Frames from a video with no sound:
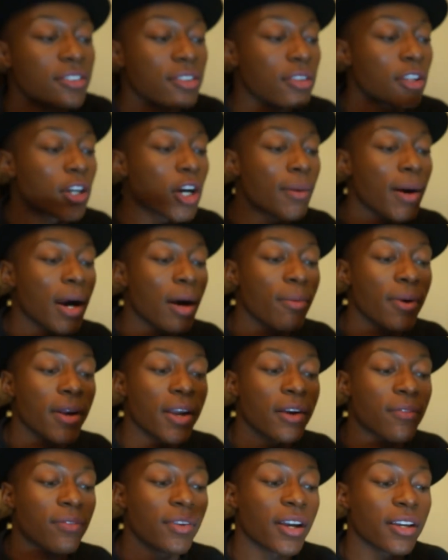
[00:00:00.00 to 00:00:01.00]
just to go out
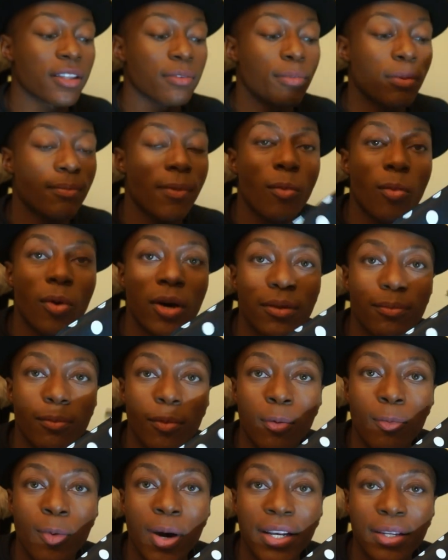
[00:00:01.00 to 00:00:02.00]
with, like, to put my wallet,
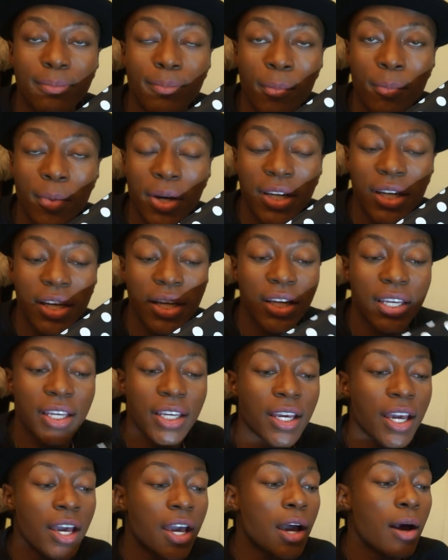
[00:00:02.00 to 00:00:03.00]
my wallet, my
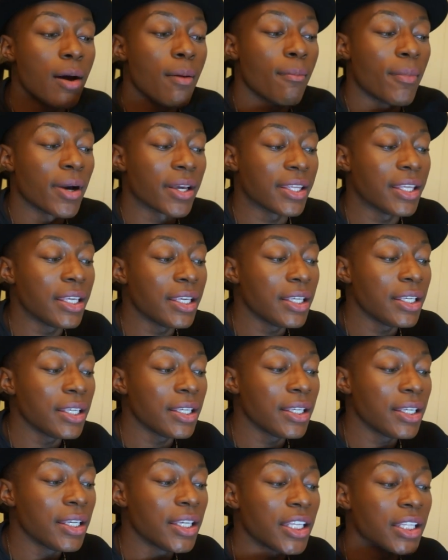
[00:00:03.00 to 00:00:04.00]
money, my
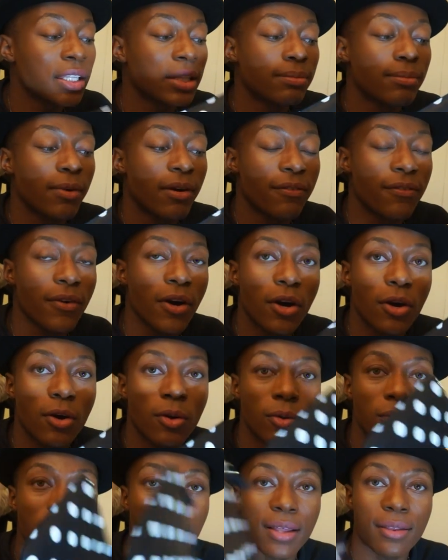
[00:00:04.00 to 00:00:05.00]
keys, my
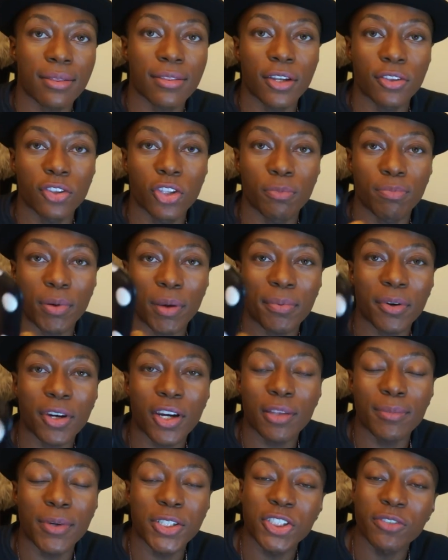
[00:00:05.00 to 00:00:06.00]
phone. It's not too big
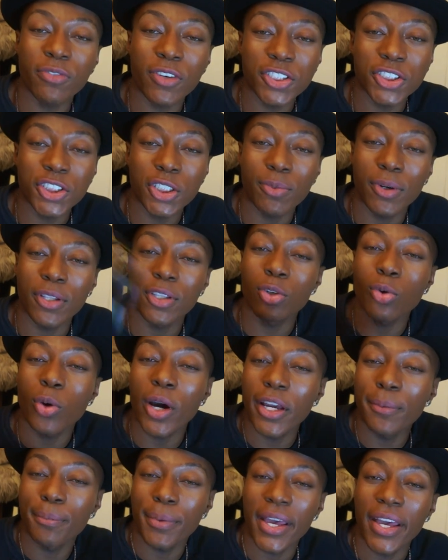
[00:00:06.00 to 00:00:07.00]
because my Givenchy one's
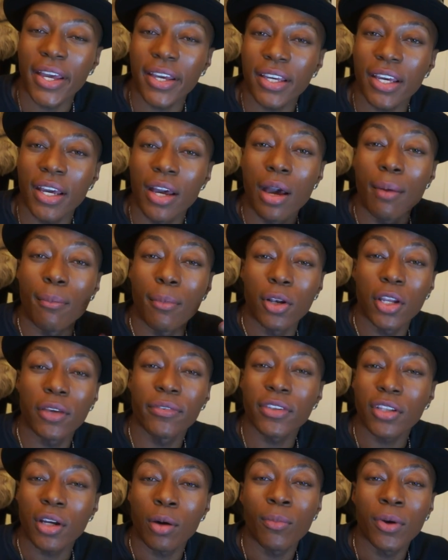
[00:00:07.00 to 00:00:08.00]
quite big, my Louis
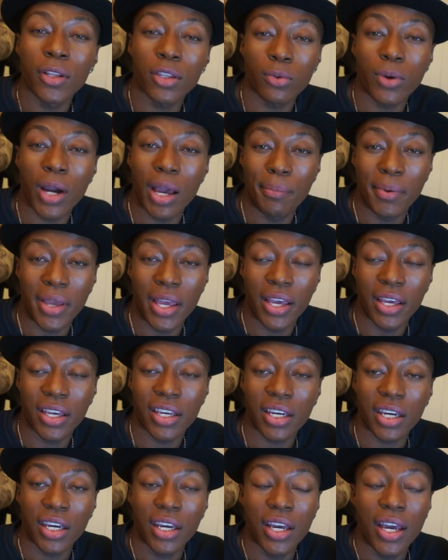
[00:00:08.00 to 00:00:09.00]
Vuitton one's quite
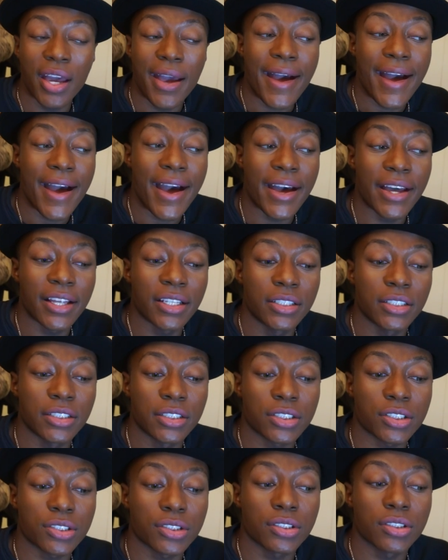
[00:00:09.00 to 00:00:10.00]
big,
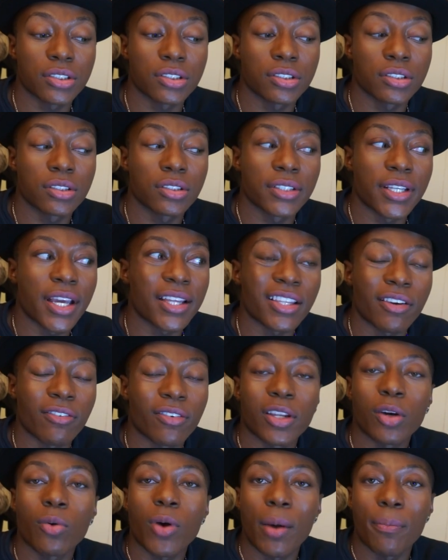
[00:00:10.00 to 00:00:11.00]
and yeah, they're
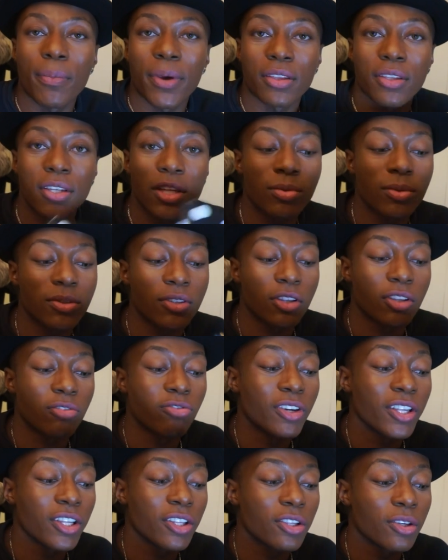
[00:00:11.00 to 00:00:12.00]
really quite big. So this one's
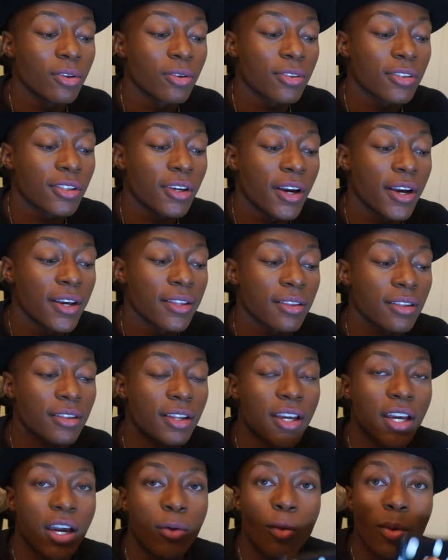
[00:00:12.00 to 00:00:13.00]
just really cute size and
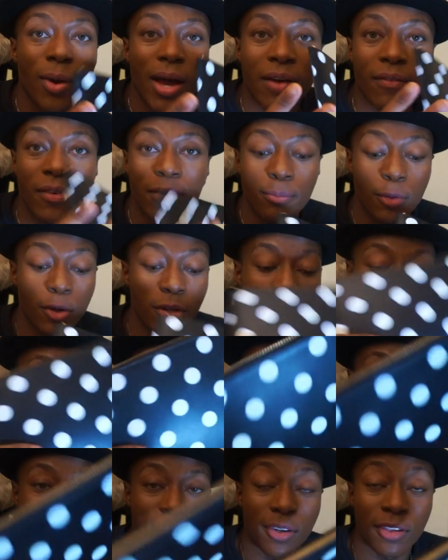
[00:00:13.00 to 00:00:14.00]
like I won't ever
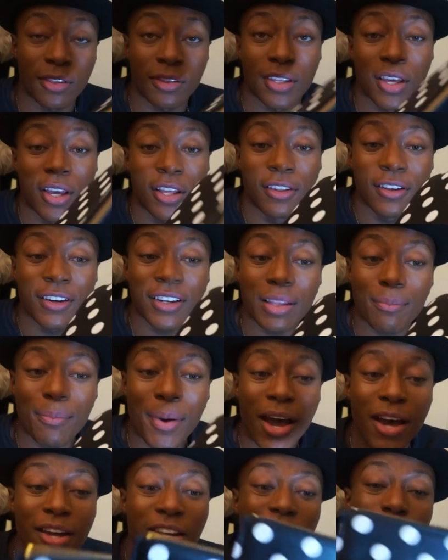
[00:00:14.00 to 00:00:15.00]
lose it because look at the
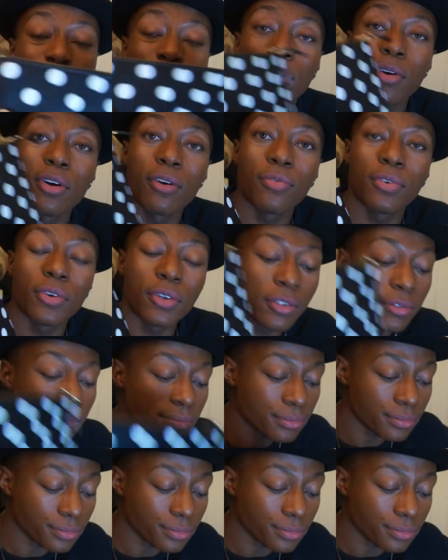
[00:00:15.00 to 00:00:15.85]
pan it's beautiful.